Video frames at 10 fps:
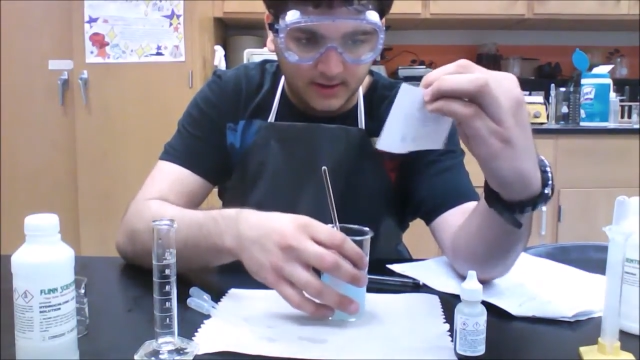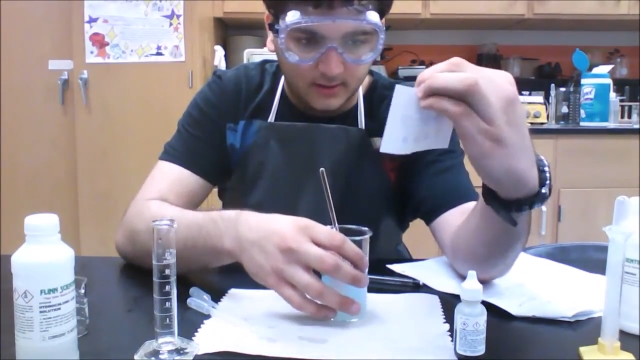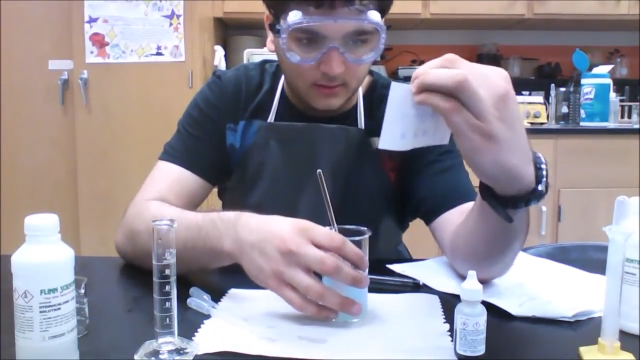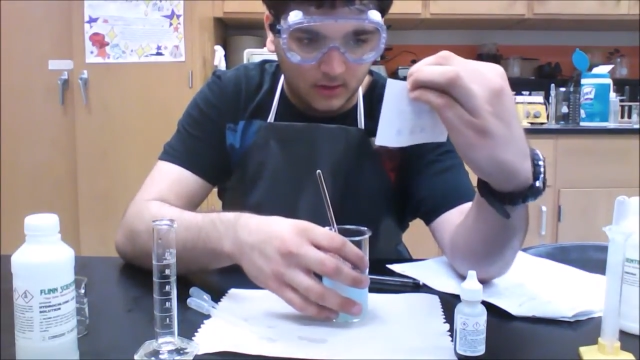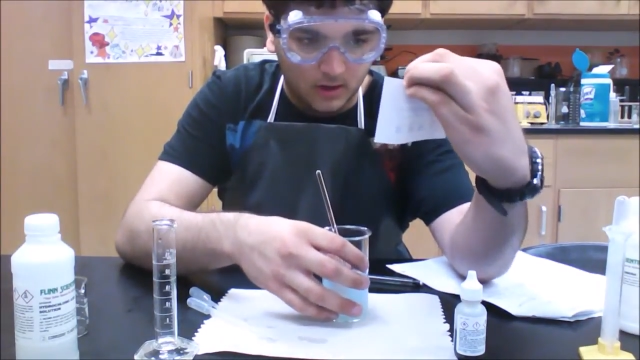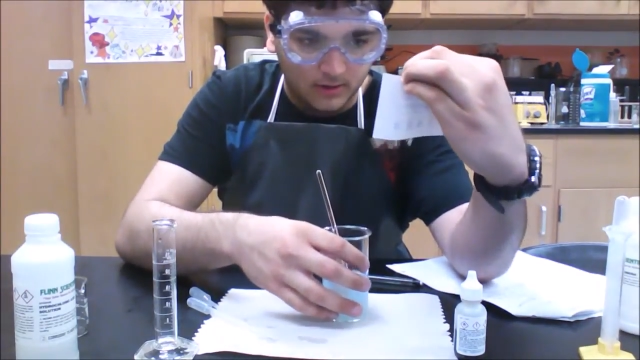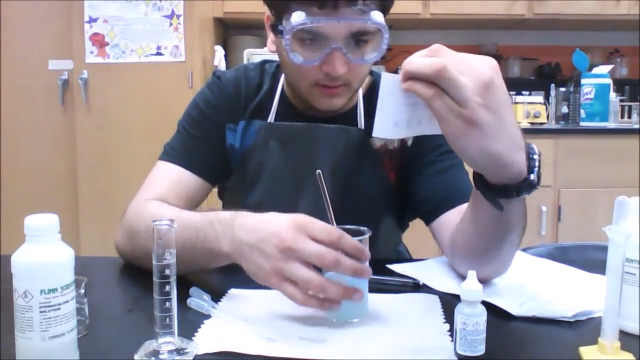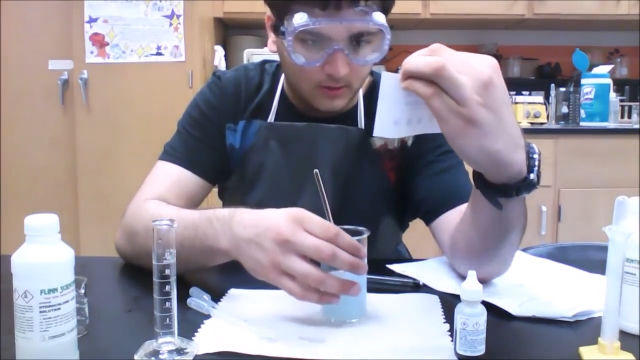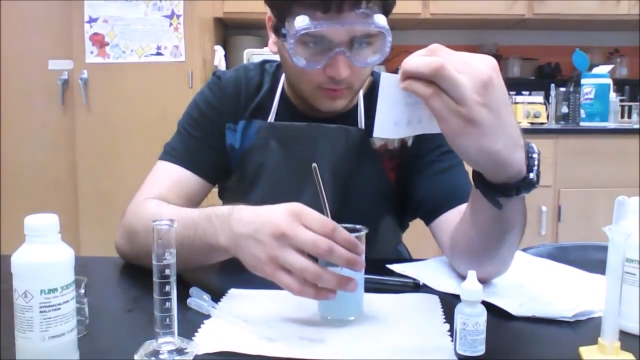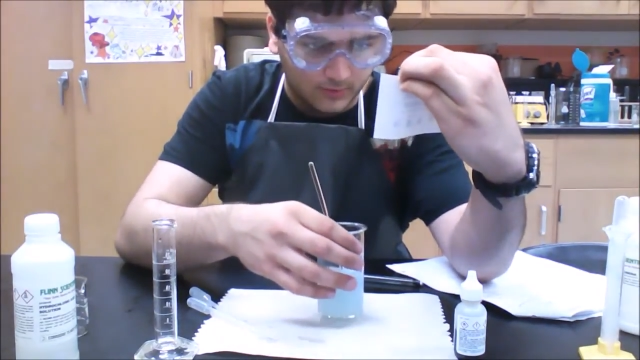and it's not
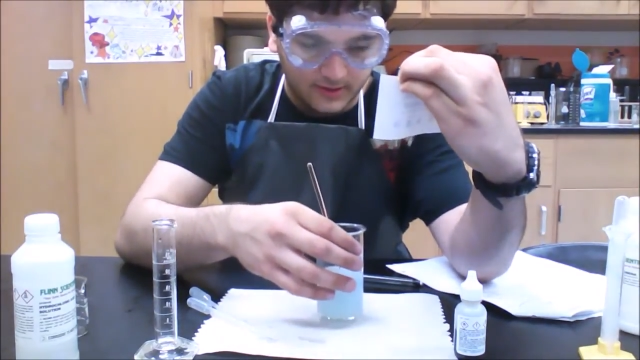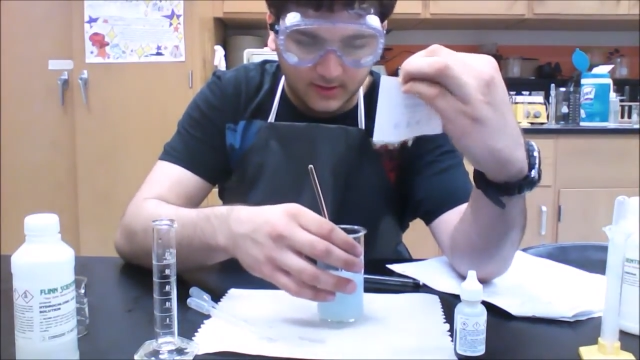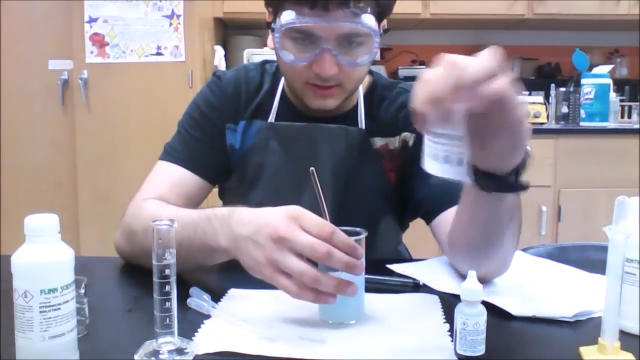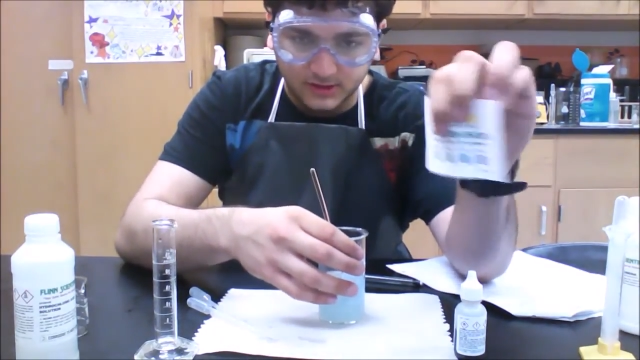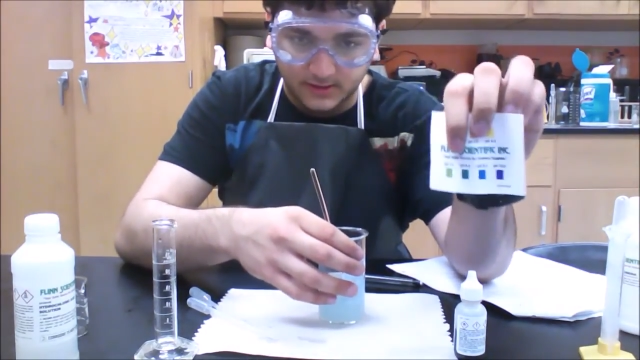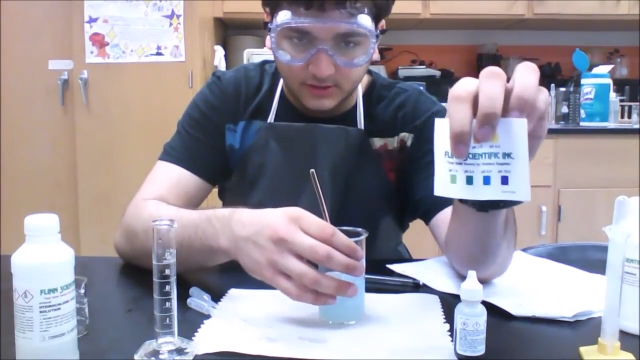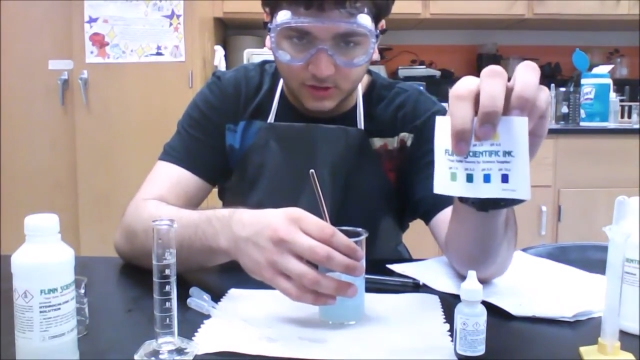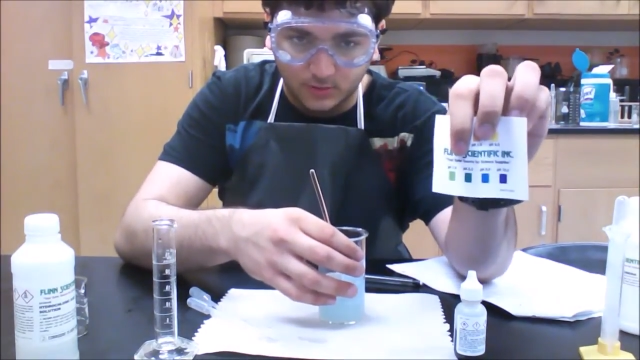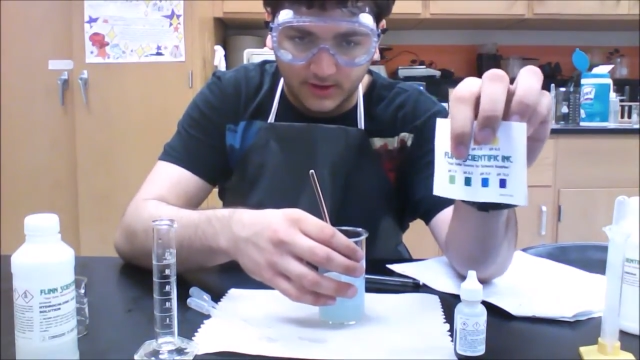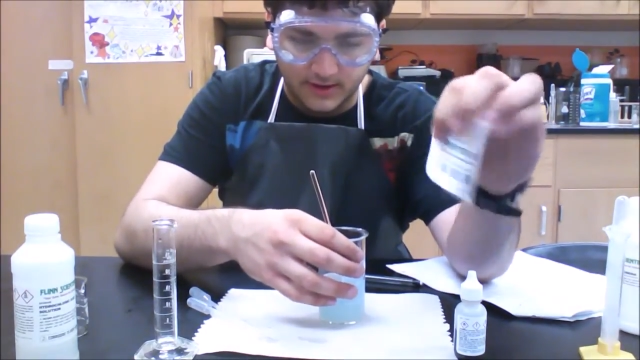a green that they
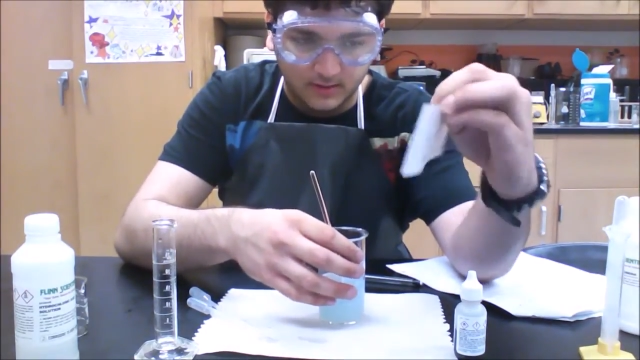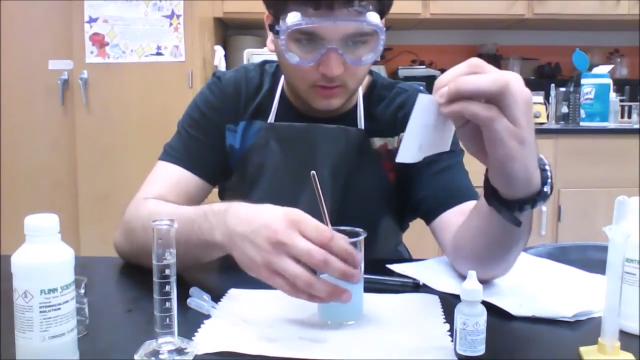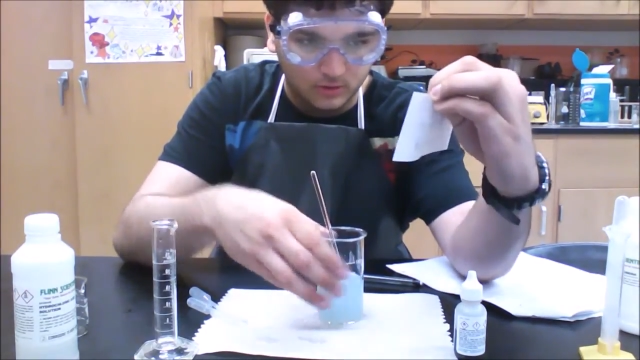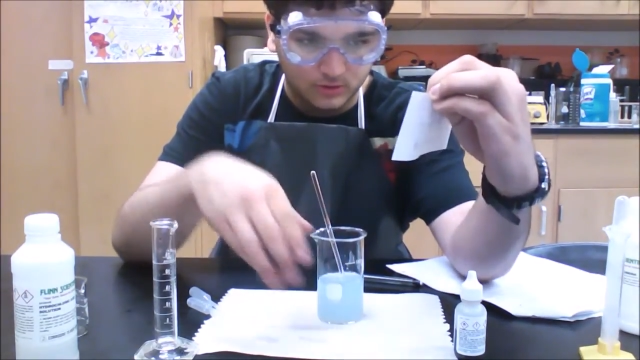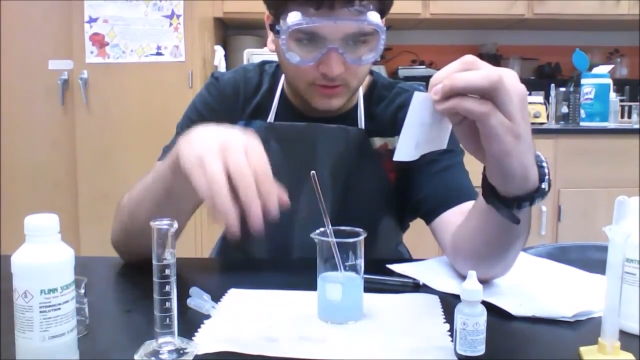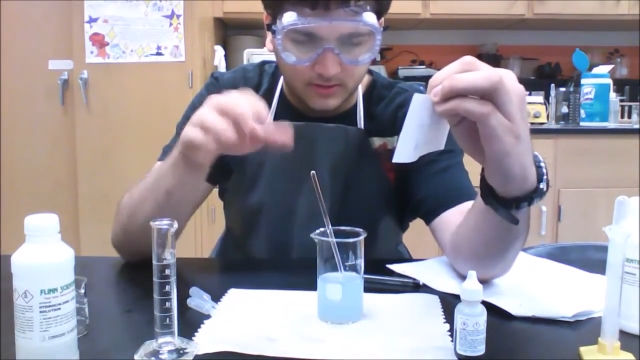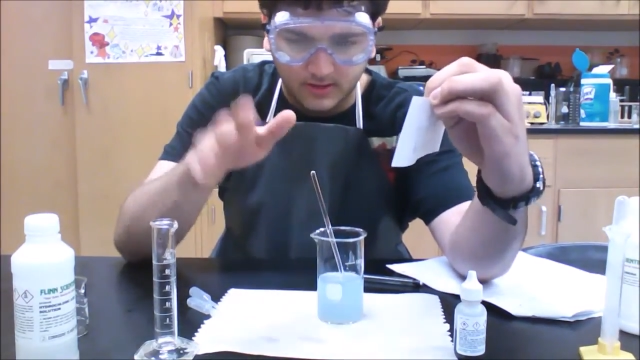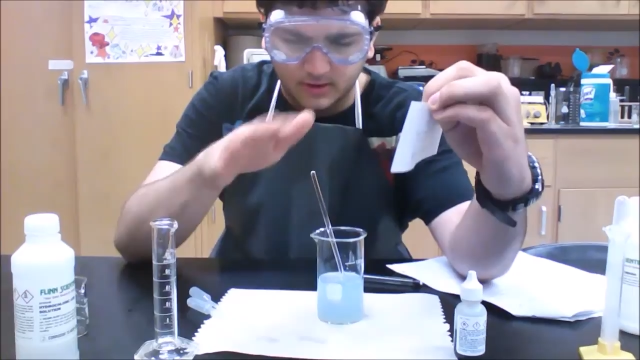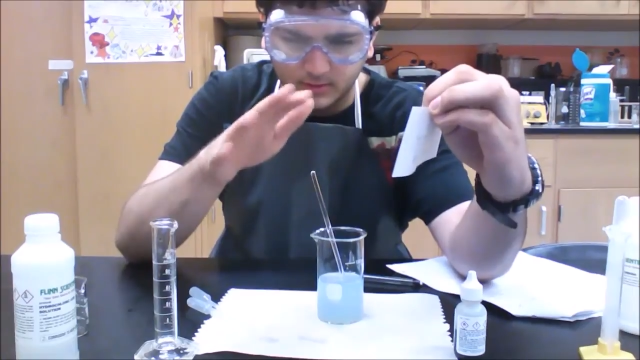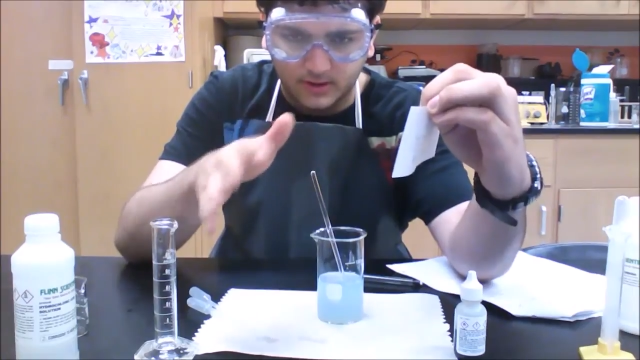show at 8, so you can
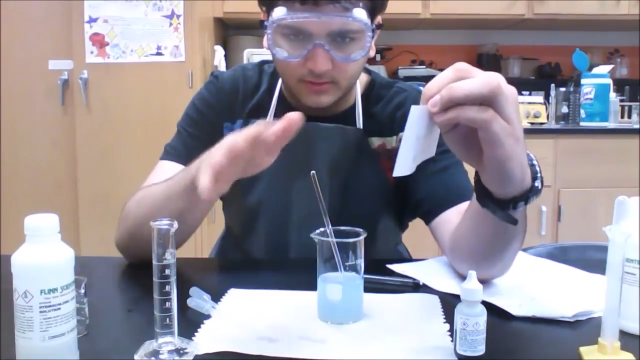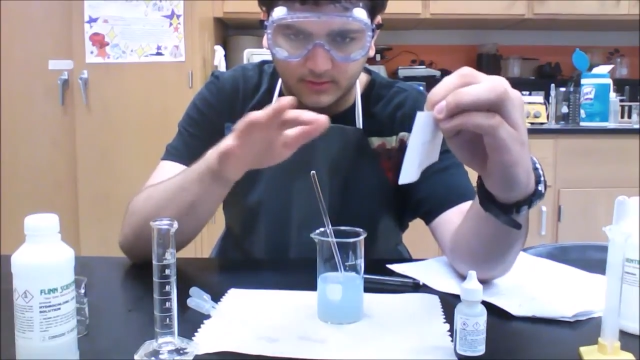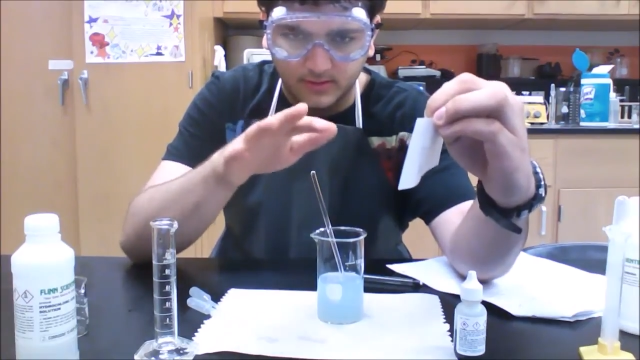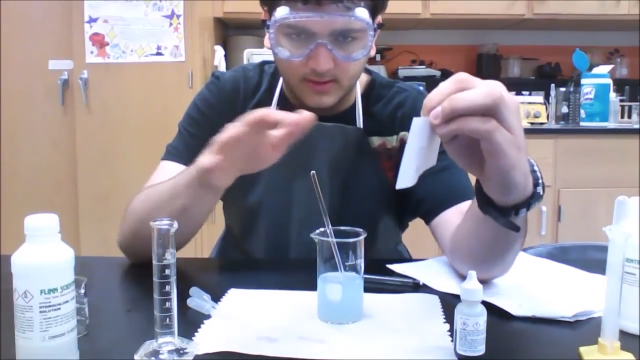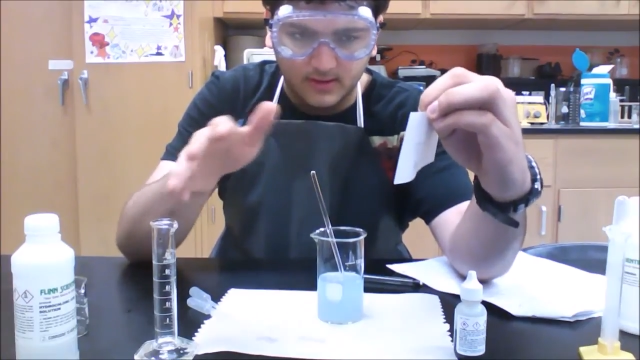say around